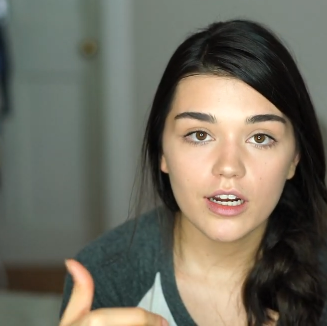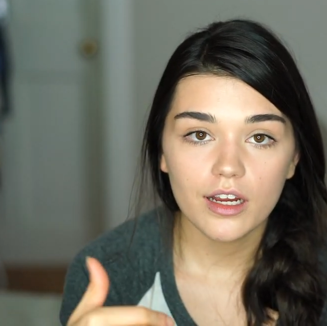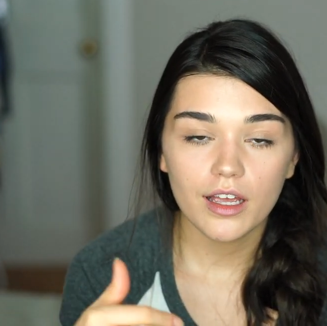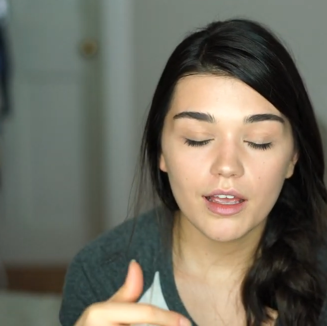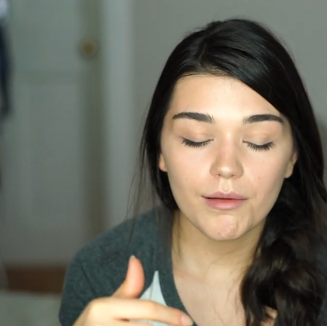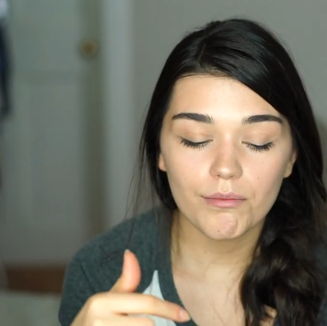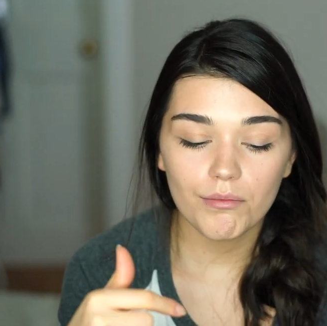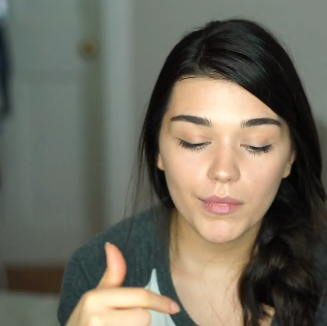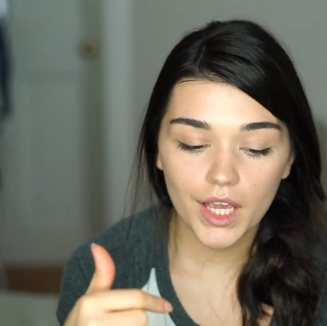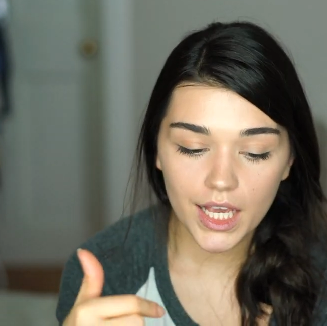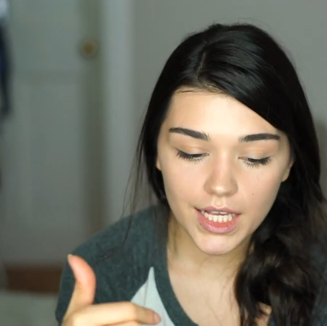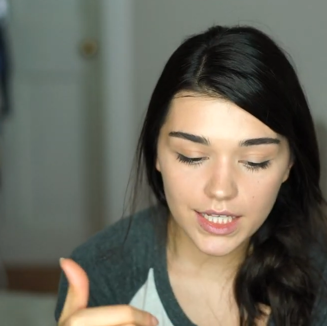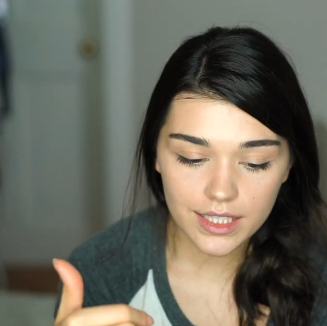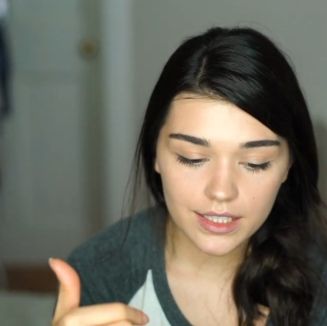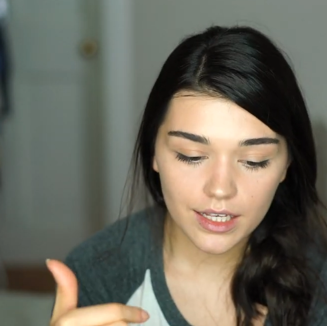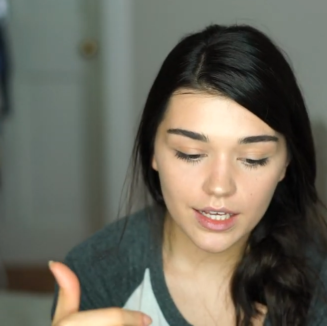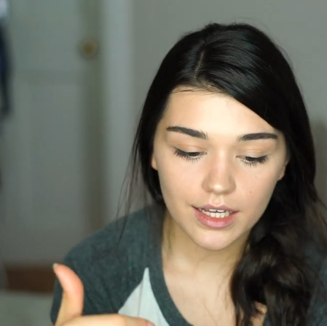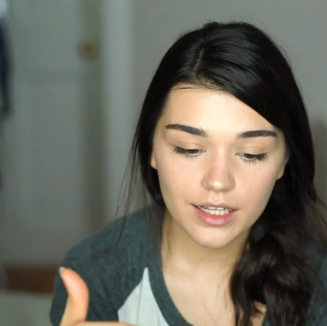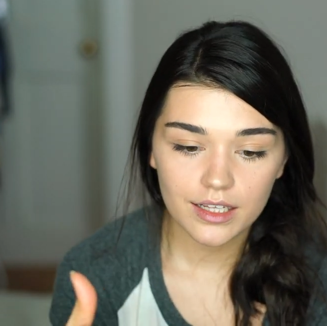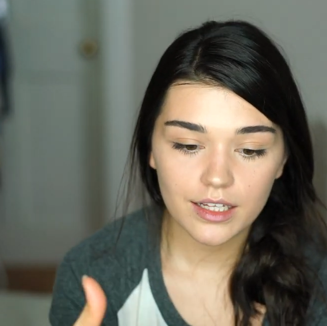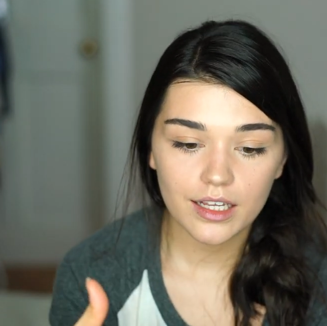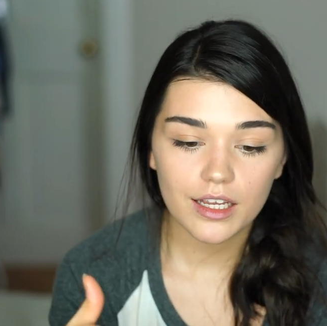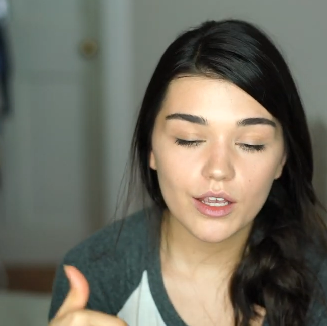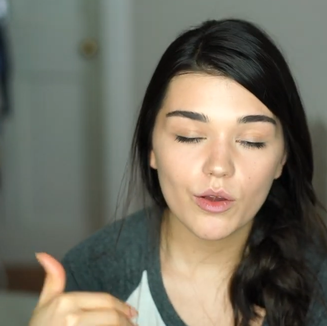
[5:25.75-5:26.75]
And
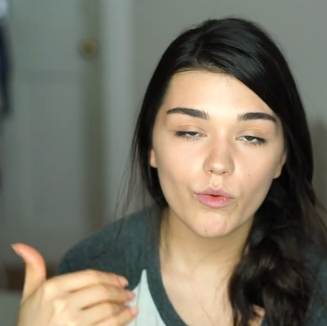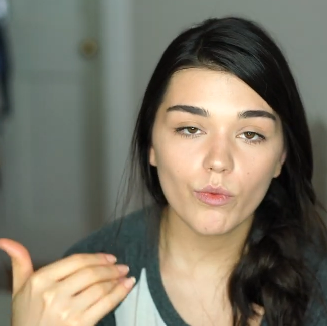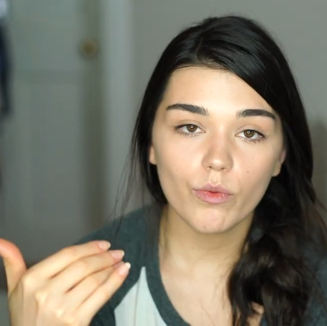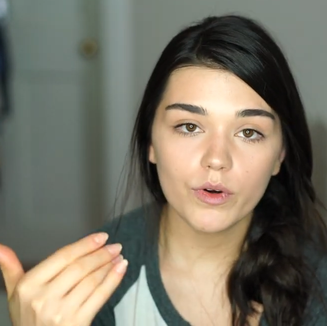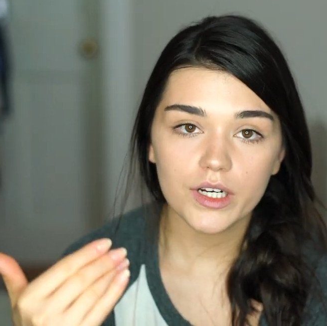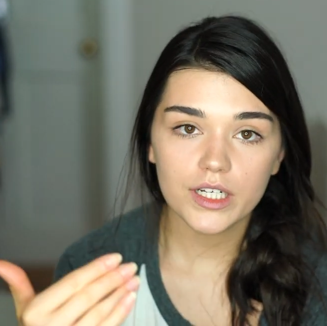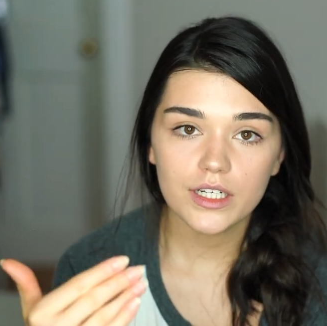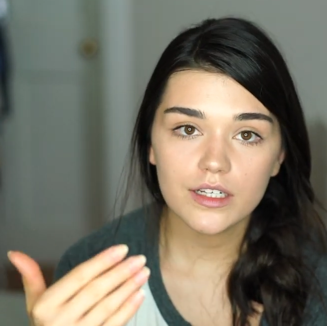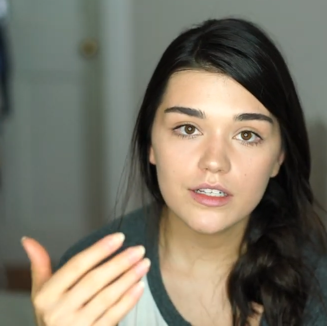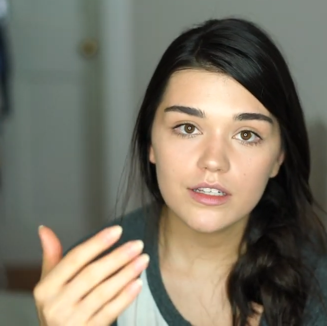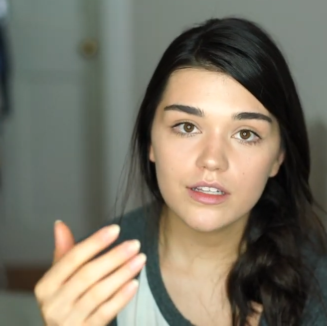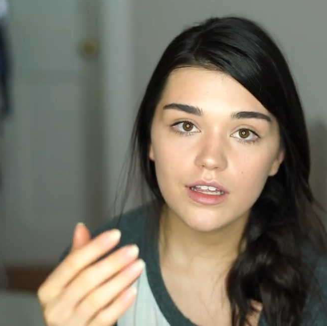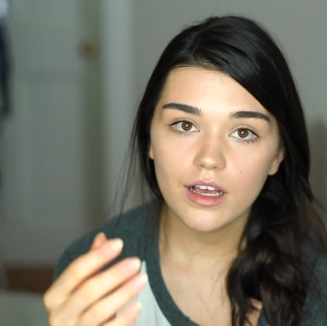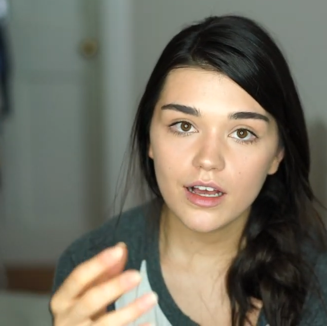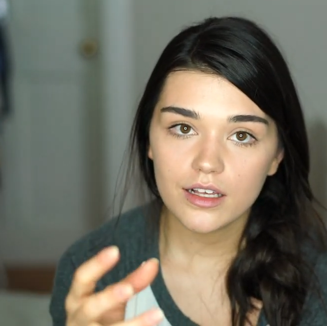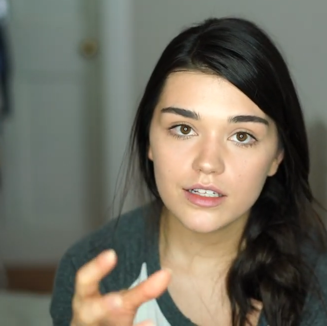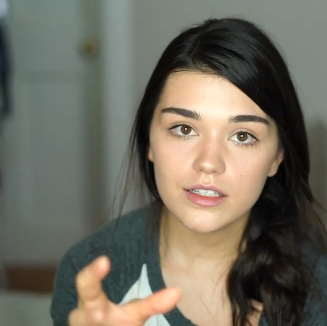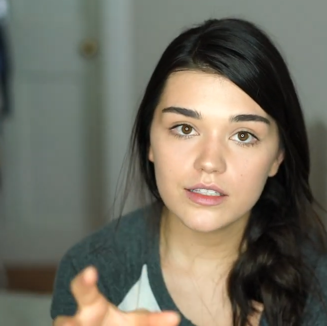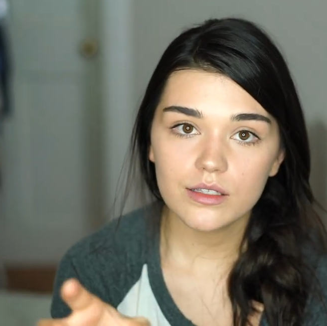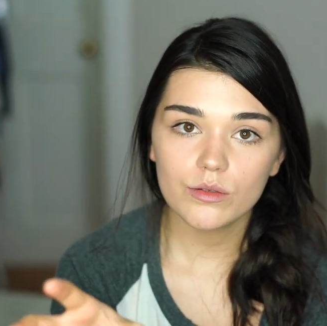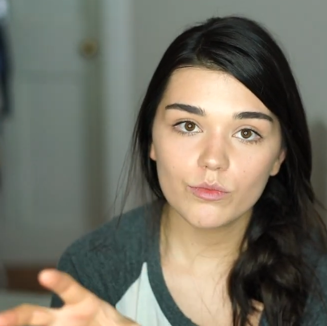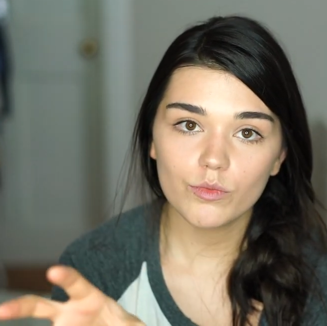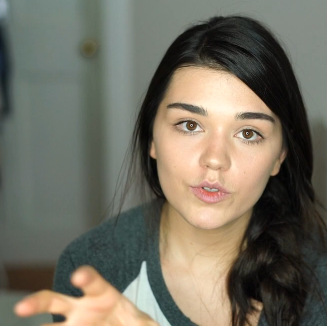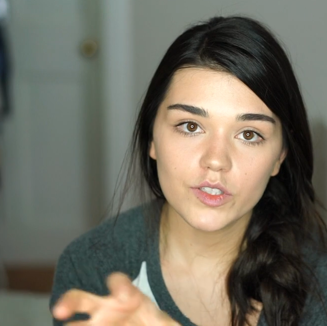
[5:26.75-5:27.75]
basically what it
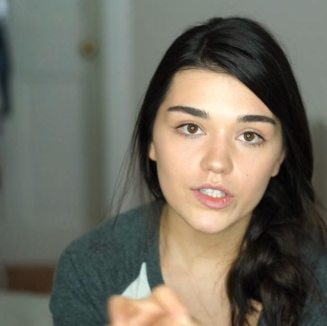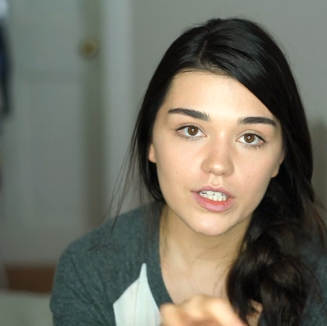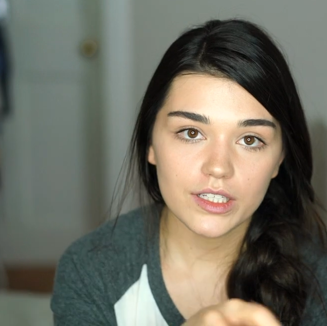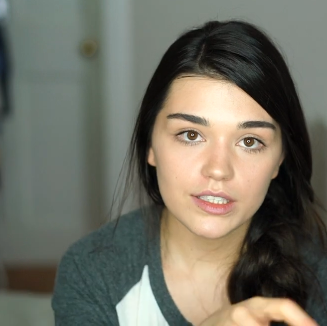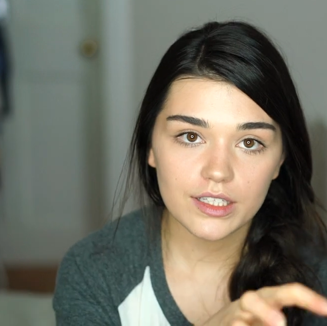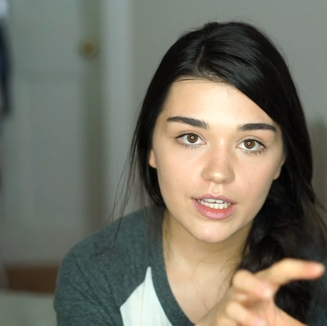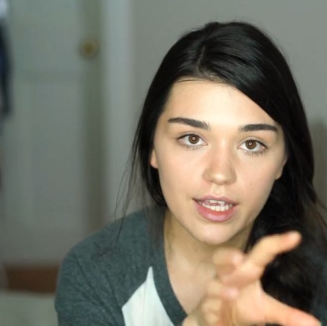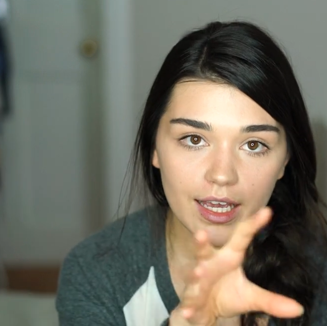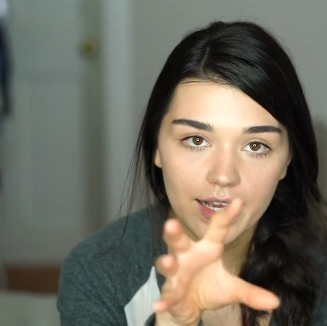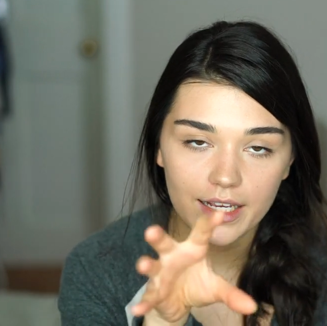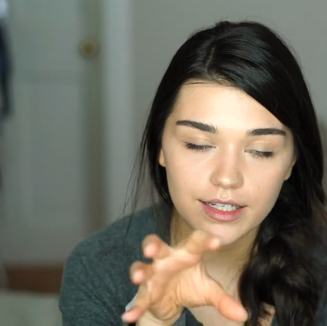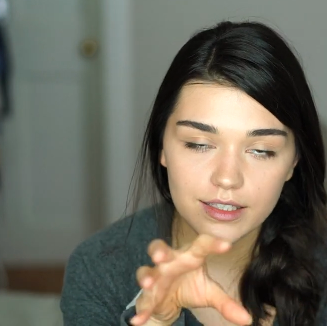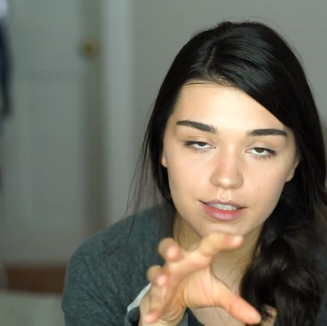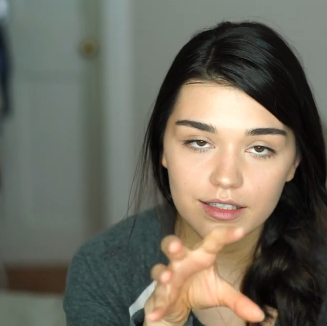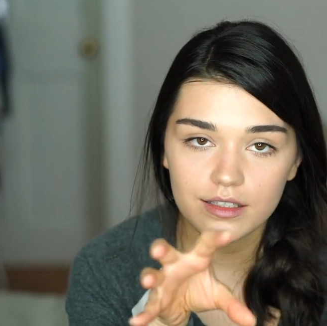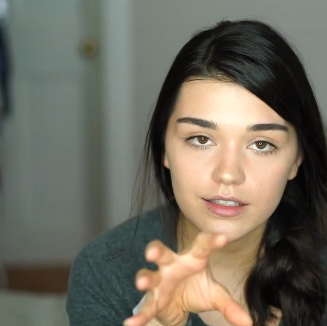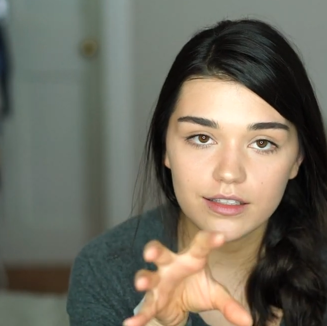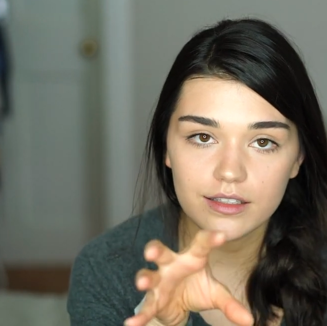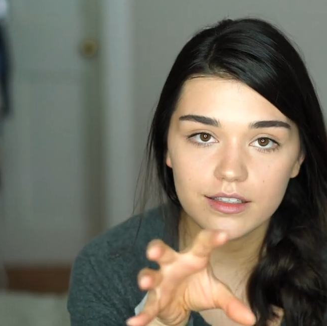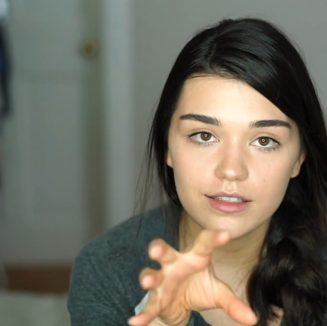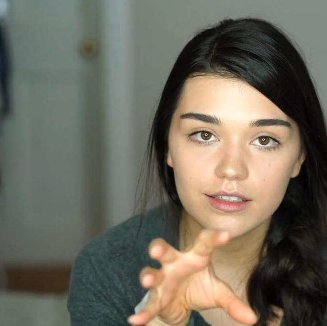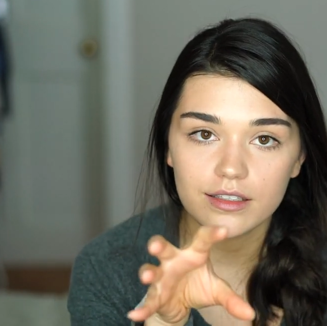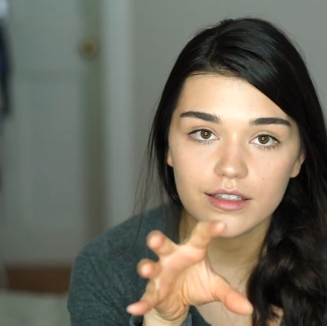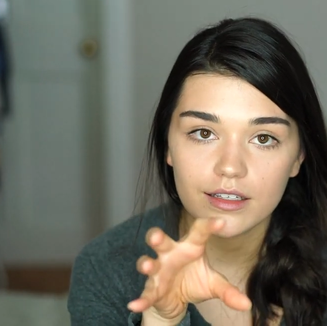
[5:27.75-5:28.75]
does with that
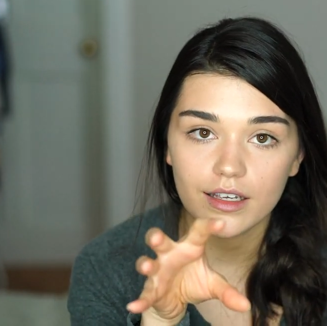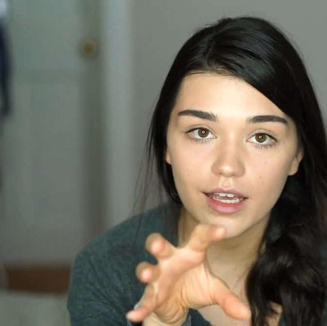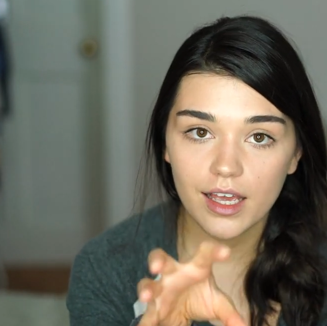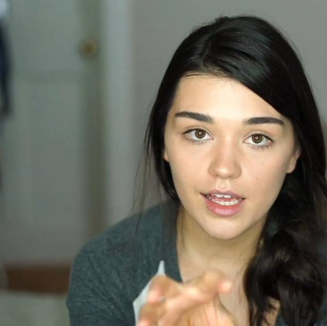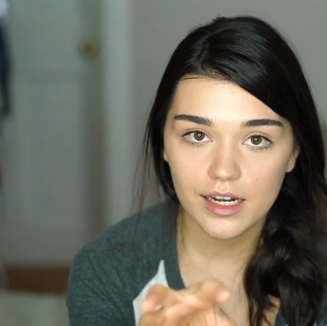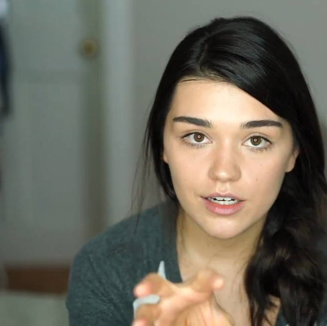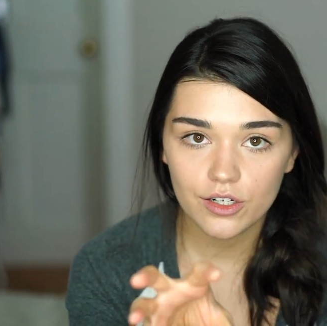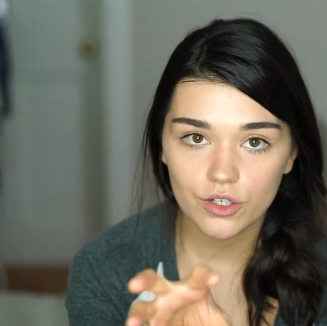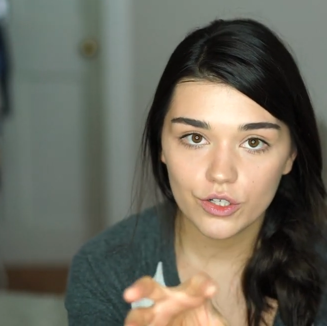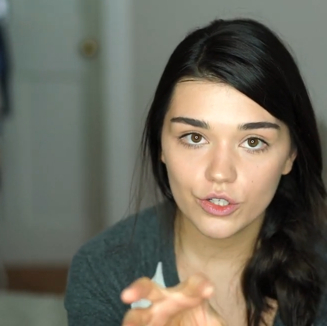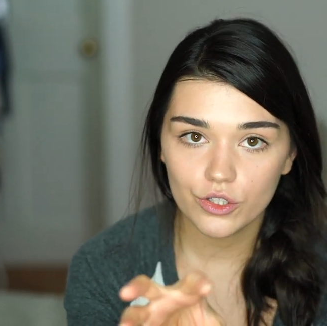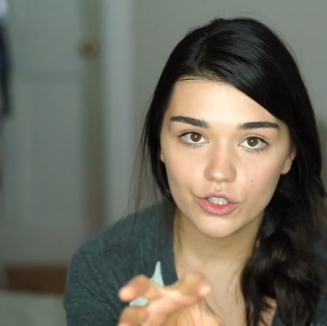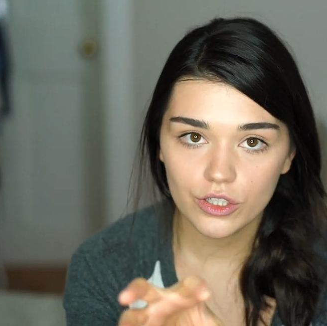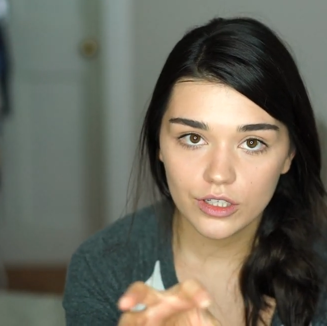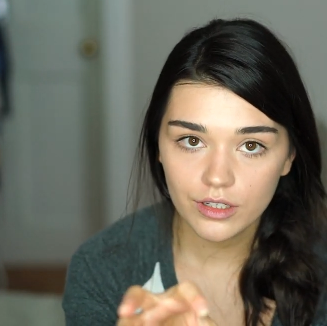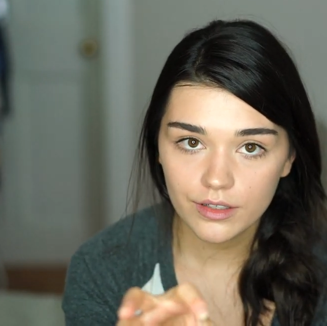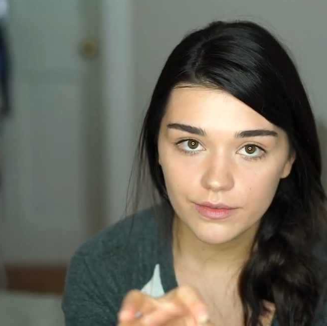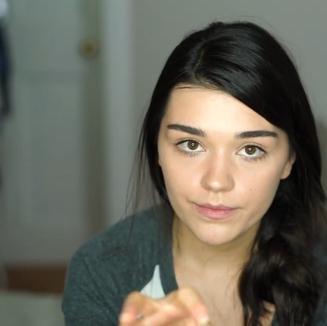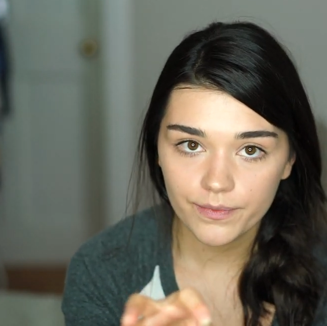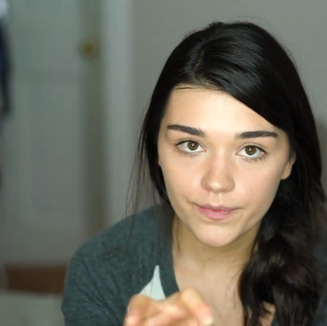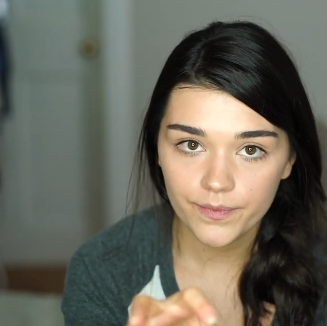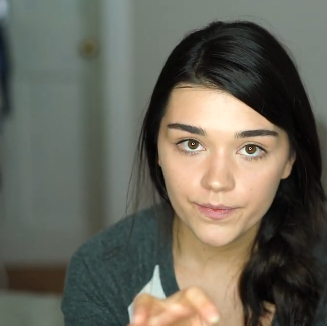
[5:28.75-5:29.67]
excess energy,